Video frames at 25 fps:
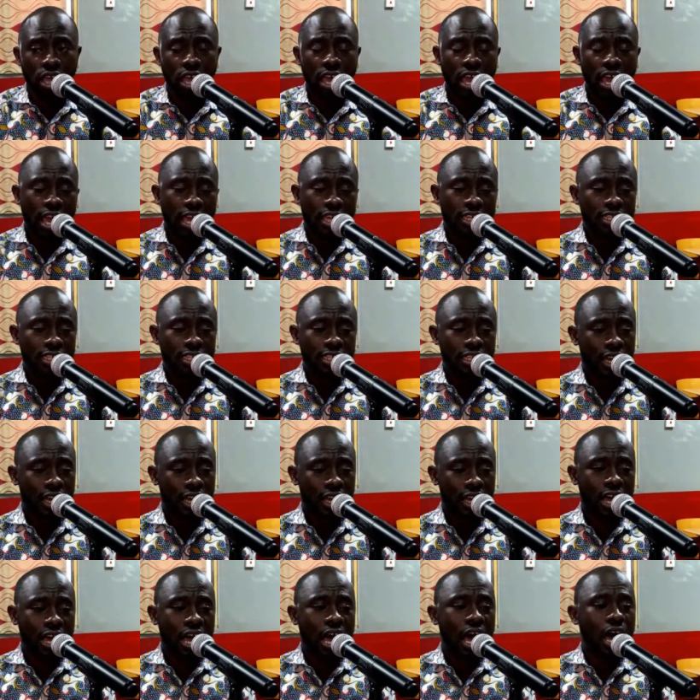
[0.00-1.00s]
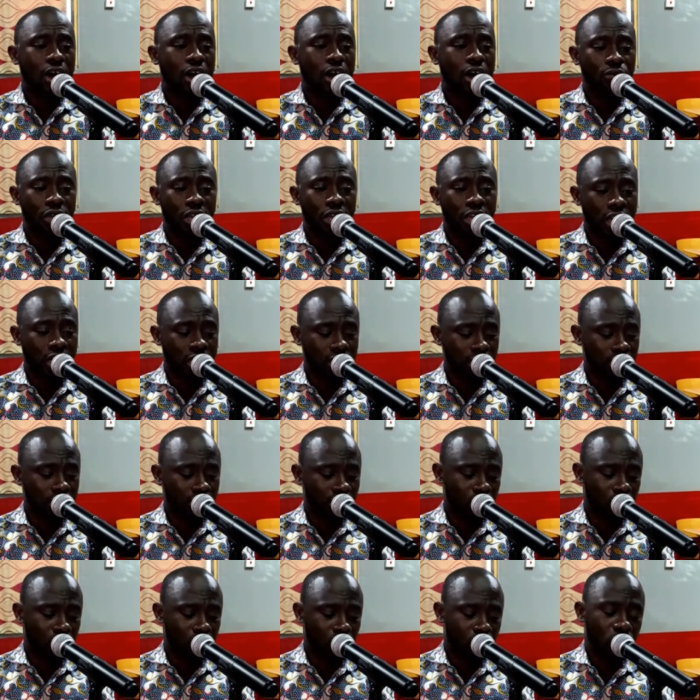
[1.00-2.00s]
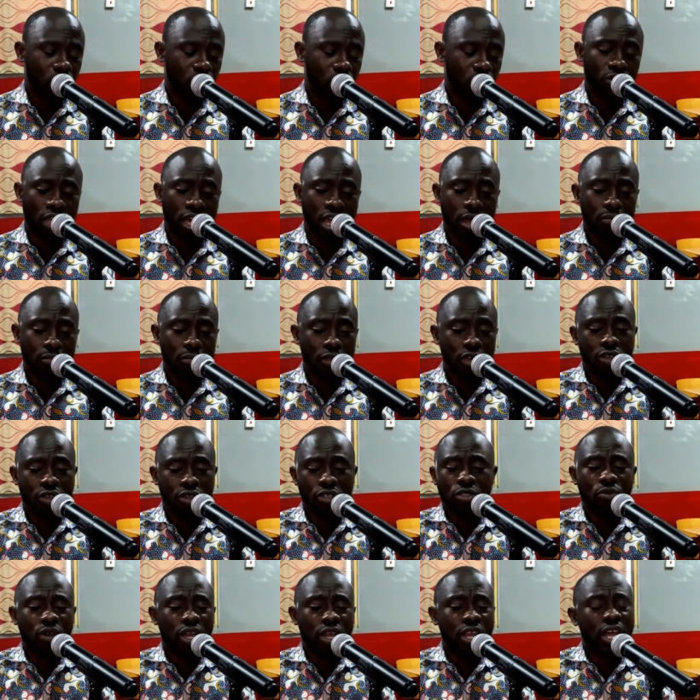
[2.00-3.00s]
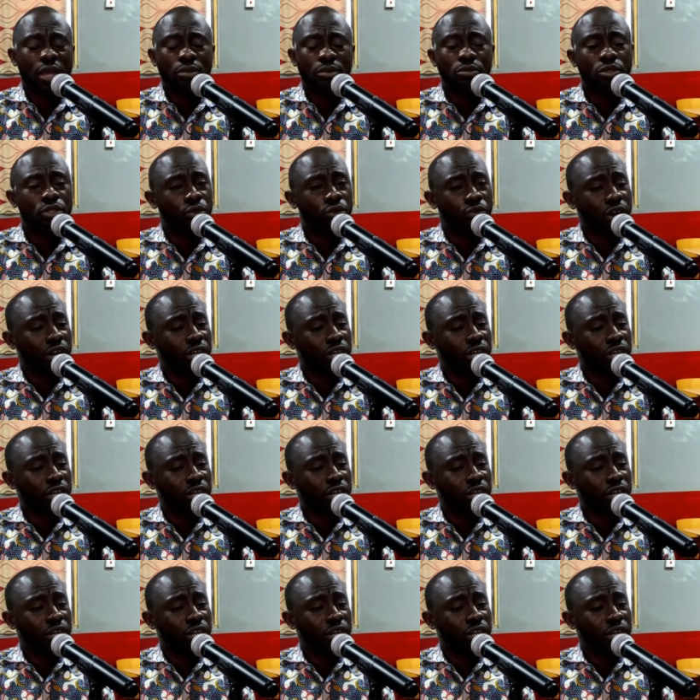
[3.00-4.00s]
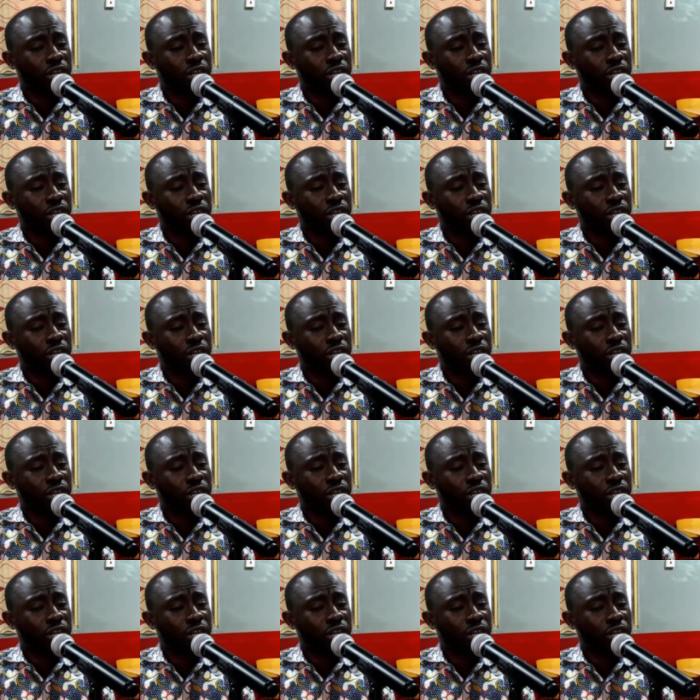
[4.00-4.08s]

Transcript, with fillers: and uh, how we can go hold that up. Because when it comes to ratios,